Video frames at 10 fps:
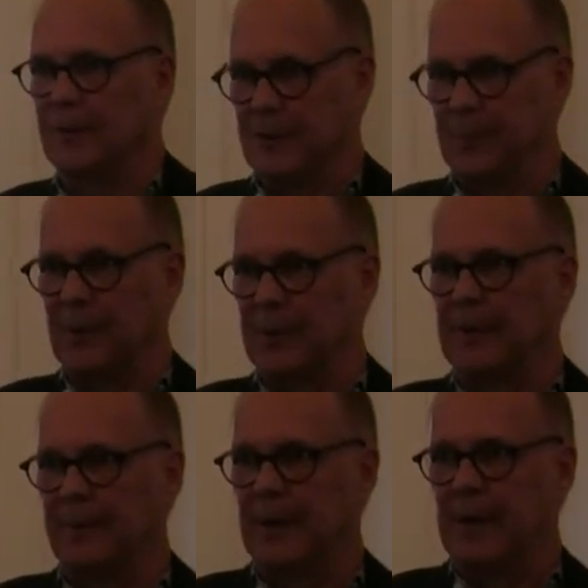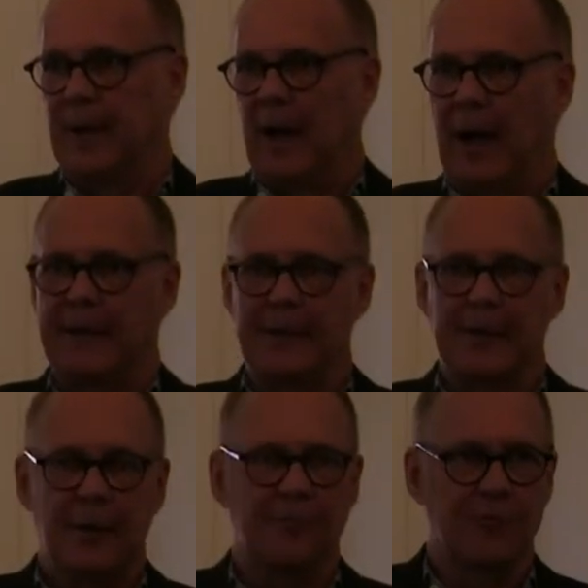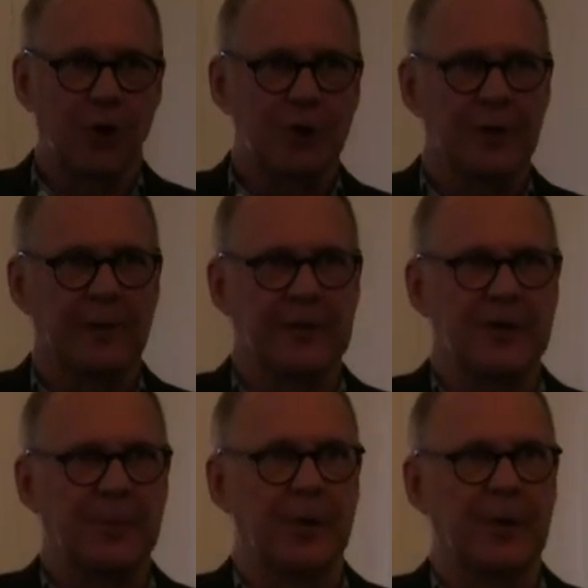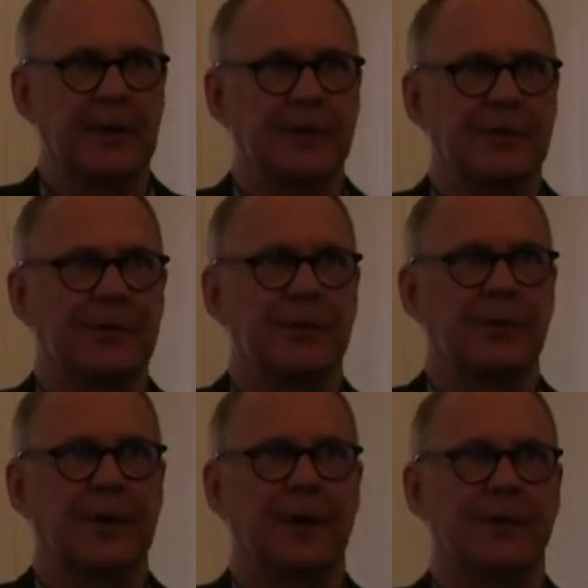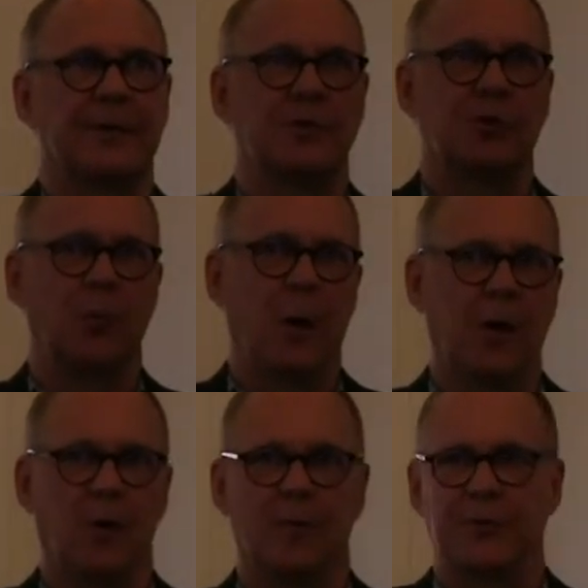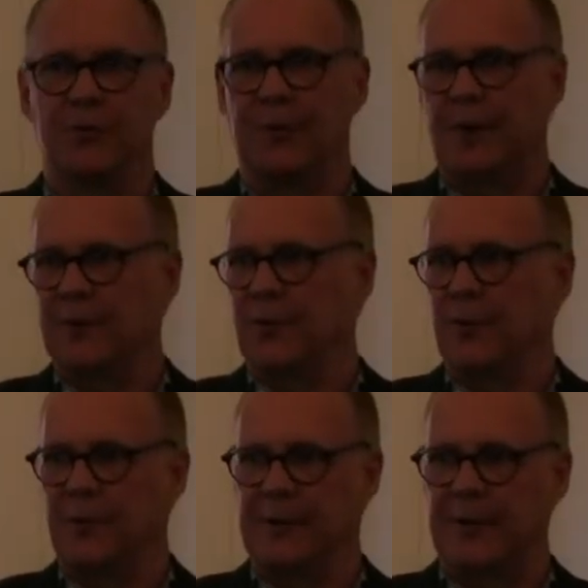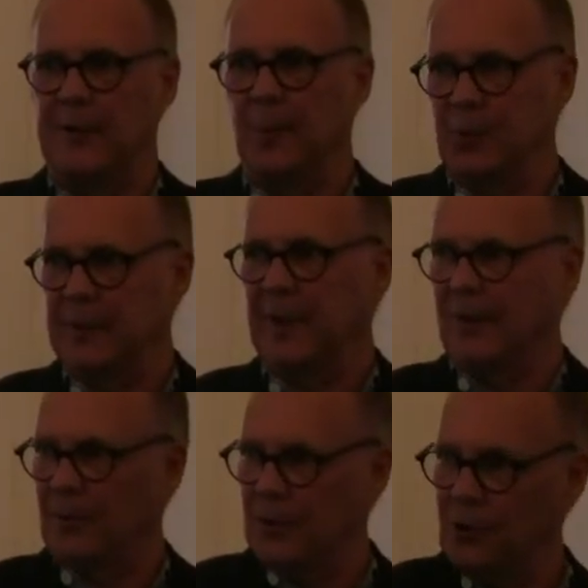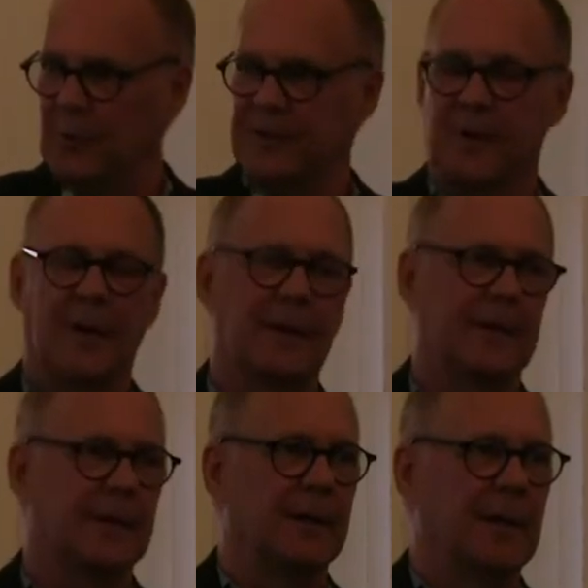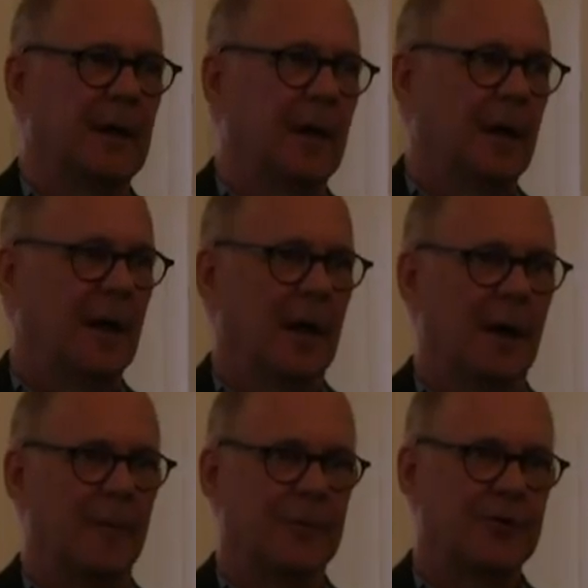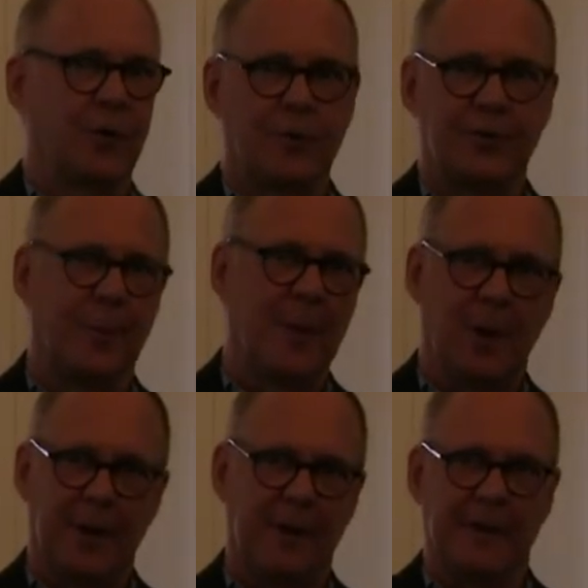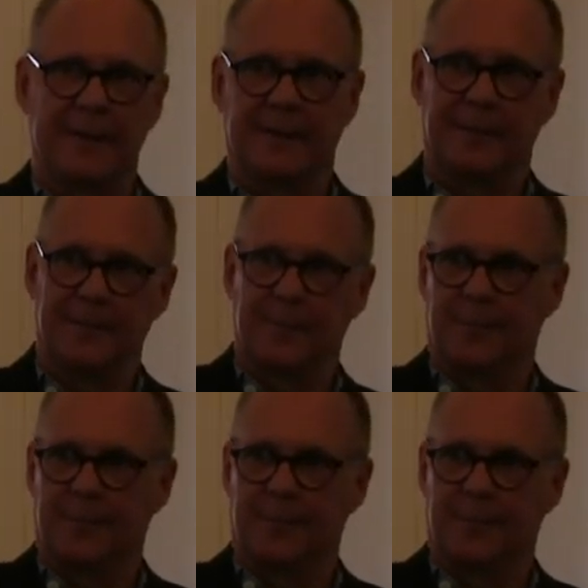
do this mm -hmm. book. I did a version of this book in 2012 and 2013, put together a new and selected. Um, showed it to my buddies and